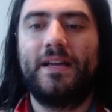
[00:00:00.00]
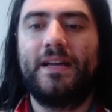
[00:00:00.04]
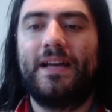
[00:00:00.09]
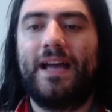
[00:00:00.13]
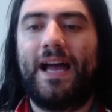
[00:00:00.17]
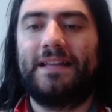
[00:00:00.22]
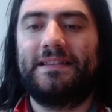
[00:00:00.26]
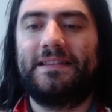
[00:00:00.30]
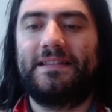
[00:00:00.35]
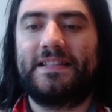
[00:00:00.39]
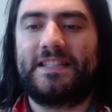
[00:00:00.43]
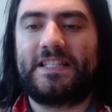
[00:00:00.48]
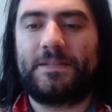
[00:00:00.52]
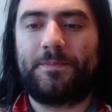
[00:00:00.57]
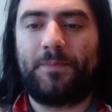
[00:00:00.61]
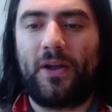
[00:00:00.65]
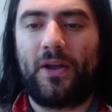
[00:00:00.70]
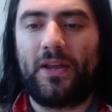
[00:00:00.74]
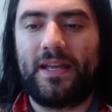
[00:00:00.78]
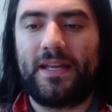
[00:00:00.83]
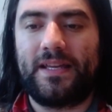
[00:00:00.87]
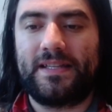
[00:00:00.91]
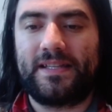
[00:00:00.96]
And
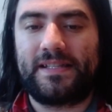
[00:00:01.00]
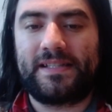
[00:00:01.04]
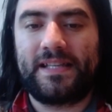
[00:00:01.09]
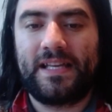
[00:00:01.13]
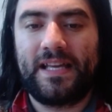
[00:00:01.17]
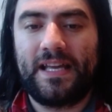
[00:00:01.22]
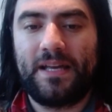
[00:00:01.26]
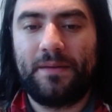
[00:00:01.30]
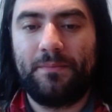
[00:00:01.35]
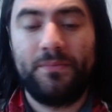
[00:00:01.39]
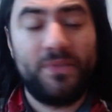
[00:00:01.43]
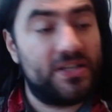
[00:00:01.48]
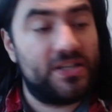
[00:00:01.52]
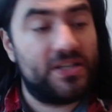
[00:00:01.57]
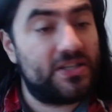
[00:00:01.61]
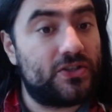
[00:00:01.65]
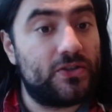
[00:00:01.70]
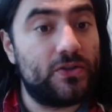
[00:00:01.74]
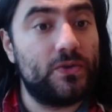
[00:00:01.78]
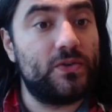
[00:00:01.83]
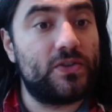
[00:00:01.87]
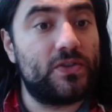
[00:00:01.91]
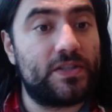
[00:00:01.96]
despite its
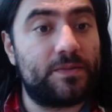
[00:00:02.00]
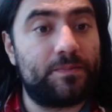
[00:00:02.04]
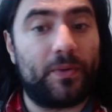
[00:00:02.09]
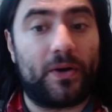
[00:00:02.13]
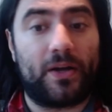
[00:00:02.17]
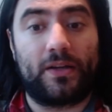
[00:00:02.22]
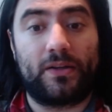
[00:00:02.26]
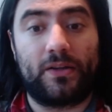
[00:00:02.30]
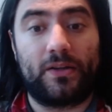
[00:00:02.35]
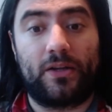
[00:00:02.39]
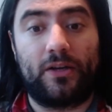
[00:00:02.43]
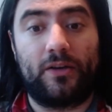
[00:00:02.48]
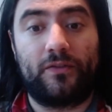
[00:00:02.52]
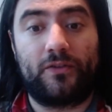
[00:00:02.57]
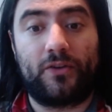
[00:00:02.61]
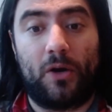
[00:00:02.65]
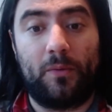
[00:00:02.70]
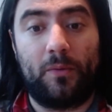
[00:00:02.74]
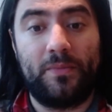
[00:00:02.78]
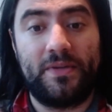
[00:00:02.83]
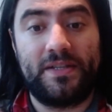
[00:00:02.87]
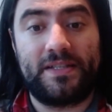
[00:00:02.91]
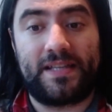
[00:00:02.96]
misuse by a lot of
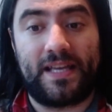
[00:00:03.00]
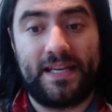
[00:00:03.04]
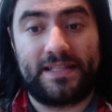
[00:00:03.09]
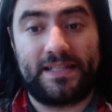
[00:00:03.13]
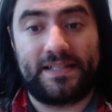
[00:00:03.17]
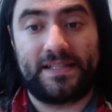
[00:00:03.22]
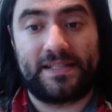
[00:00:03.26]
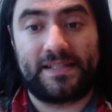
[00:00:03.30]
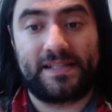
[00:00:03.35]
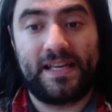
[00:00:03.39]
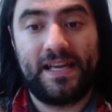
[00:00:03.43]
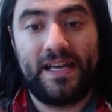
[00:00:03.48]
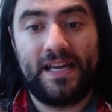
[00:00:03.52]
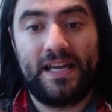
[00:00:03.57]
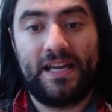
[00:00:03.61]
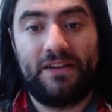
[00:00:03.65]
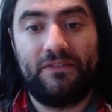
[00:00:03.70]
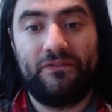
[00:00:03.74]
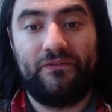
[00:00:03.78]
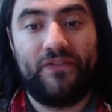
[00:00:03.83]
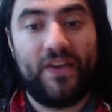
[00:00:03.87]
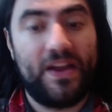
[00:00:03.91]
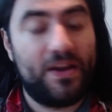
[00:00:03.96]
commentators,
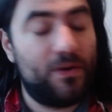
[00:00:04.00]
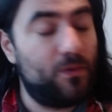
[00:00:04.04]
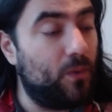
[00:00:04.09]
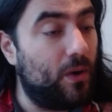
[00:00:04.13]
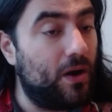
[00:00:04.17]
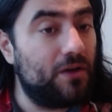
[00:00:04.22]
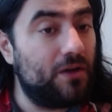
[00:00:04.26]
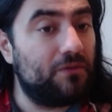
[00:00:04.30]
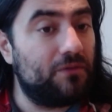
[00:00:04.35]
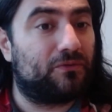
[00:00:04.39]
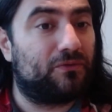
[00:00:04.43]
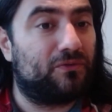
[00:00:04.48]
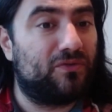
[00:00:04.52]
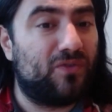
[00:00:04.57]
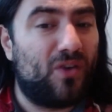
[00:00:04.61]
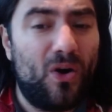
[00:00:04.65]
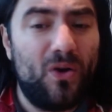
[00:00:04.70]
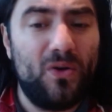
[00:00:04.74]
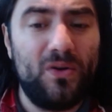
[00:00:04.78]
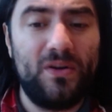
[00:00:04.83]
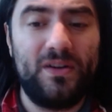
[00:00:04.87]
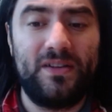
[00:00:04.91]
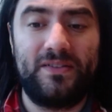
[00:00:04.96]
they weren't
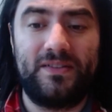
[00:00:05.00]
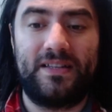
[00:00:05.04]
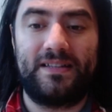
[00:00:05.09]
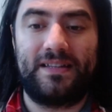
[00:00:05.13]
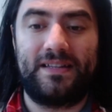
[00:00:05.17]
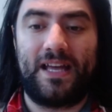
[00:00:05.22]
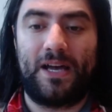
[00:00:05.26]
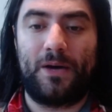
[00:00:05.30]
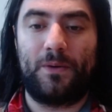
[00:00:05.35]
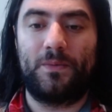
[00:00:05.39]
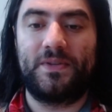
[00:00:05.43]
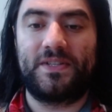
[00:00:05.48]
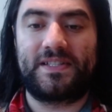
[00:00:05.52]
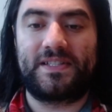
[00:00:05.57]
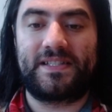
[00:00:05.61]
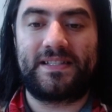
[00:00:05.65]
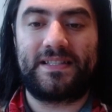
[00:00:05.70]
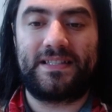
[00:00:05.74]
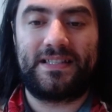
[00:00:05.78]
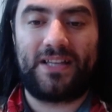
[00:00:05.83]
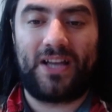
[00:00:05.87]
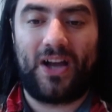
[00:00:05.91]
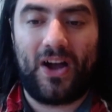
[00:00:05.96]
wrong that there was
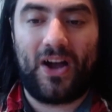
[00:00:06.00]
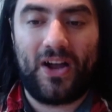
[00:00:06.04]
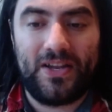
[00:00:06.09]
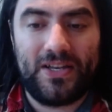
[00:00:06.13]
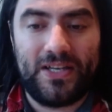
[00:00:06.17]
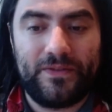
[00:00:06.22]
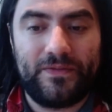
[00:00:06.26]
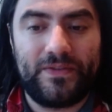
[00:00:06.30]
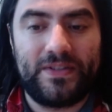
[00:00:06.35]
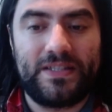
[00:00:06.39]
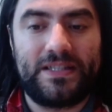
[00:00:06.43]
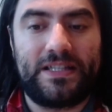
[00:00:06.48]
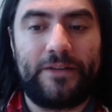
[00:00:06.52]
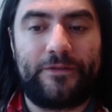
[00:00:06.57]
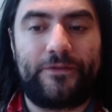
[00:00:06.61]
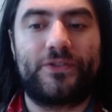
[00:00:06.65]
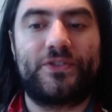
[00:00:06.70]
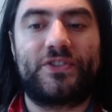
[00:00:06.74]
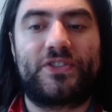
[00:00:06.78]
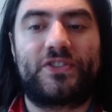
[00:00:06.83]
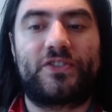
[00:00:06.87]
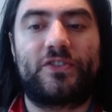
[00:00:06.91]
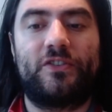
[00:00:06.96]
kind of a
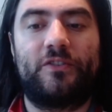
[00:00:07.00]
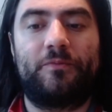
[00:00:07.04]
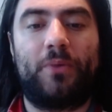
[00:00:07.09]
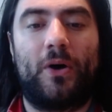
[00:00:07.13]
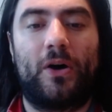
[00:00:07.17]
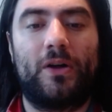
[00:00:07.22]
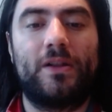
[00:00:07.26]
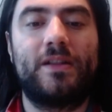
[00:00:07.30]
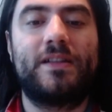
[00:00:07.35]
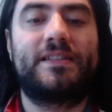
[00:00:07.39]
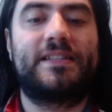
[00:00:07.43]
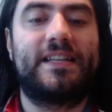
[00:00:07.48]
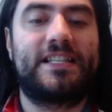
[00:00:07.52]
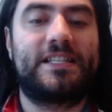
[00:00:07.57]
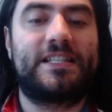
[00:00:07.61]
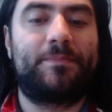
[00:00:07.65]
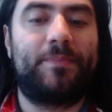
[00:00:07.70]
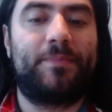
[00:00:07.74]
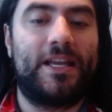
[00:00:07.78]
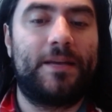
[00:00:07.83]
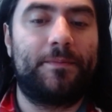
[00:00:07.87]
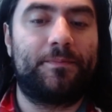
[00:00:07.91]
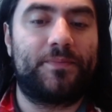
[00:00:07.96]
different sort of politics
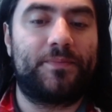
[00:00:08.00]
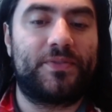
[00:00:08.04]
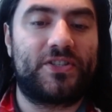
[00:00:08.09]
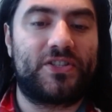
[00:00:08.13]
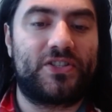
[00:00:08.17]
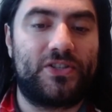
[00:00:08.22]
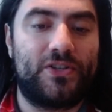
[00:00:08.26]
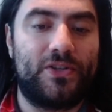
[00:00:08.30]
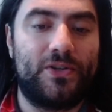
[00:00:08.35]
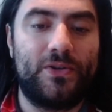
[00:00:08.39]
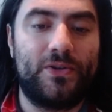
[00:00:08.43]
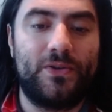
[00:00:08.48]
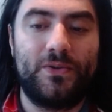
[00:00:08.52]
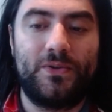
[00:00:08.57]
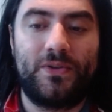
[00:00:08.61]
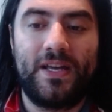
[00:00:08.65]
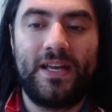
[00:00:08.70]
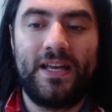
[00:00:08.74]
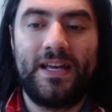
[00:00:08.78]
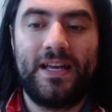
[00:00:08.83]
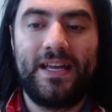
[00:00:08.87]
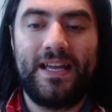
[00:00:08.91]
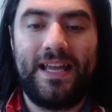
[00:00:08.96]
being pursued
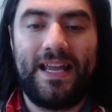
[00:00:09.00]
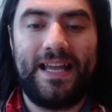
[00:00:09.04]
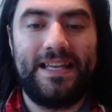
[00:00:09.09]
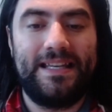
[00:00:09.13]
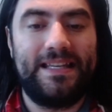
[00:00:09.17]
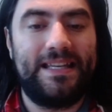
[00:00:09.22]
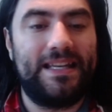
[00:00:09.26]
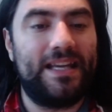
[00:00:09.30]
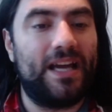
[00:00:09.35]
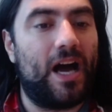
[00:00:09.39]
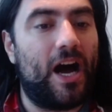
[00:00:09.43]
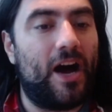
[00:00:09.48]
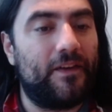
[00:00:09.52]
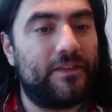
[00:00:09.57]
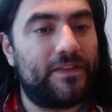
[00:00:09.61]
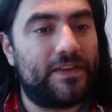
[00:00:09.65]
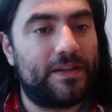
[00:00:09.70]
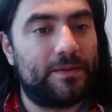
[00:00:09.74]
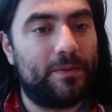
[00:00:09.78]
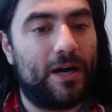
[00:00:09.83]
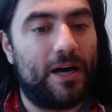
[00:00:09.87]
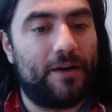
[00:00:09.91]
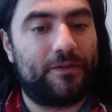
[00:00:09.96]
in the
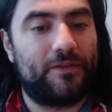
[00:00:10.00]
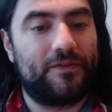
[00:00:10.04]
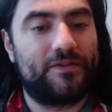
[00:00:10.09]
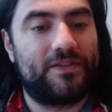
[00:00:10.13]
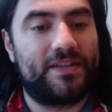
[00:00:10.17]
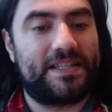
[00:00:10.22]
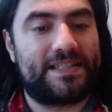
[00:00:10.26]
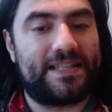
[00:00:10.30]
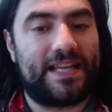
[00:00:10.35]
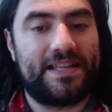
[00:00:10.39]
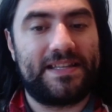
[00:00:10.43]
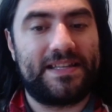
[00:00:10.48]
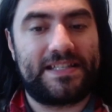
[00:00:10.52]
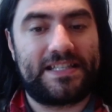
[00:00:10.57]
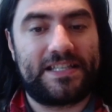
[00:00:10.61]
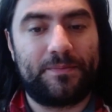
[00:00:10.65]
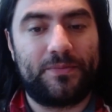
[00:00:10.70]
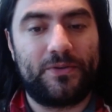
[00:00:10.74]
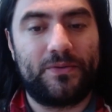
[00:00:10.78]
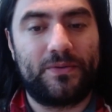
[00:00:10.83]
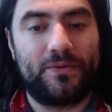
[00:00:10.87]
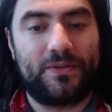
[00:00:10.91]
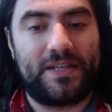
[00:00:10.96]
aftermath of the
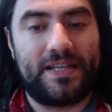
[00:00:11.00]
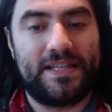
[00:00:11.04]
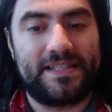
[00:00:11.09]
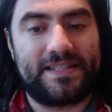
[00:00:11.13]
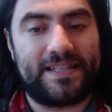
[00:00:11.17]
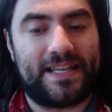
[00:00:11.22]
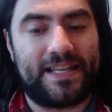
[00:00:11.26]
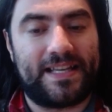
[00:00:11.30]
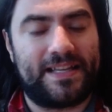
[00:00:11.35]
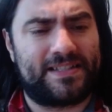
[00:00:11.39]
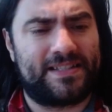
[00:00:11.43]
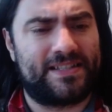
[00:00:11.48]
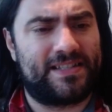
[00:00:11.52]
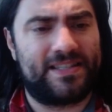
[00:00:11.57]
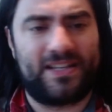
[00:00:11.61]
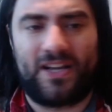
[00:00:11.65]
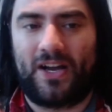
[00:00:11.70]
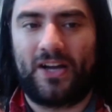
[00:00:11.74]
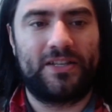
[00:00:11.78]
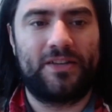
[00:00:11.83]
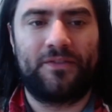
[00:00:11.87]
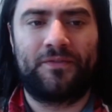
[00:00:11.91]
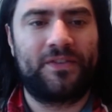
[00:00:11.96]
sensible consensus
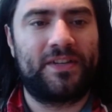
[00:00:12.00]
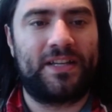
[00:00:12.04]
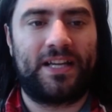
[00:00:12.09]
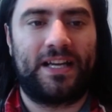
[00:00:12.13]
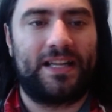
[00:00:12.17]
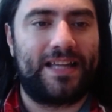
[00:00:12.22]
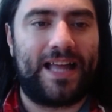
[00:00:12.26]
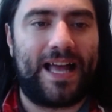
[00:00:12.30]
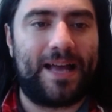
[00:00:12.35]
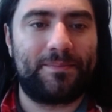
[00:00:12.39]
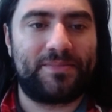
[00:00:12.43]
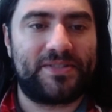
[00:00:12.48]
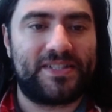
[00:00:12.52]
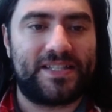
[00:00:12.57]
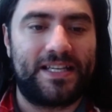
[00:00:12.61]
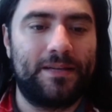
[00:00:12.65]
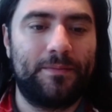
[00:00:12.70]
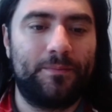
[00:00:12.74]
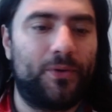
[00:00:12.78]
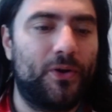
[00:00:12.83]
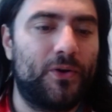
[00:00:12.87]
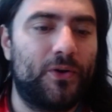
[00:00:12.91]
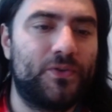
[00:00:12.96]
kind of
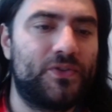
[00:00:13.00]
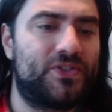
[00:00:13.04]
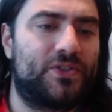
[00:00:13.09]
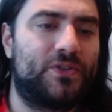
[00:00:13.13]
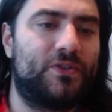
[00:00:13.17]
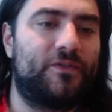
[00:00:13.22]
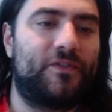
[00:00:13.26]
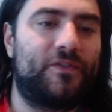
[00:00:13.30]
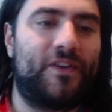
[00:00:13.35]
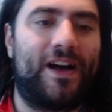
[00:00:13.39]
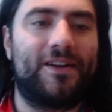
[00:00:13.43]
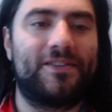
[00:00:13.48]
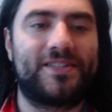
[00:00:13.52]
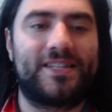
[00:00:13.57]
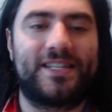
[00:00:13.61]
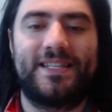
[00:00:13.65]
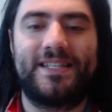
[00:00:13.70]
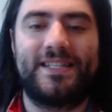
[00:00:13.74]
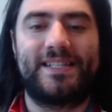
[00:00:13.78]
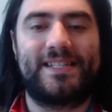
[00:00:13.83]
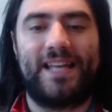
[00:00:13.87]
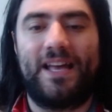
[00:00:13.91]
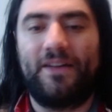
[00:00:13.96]
collapsing
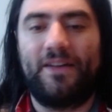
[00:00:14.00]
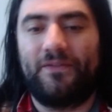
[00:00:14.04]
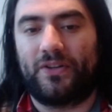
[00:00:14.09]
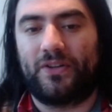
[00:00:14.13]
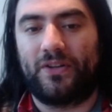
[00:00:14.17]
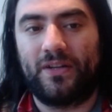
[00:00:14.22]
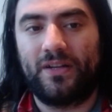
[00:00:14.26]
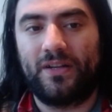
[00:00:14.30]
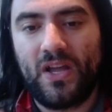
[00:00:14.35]
post-2007.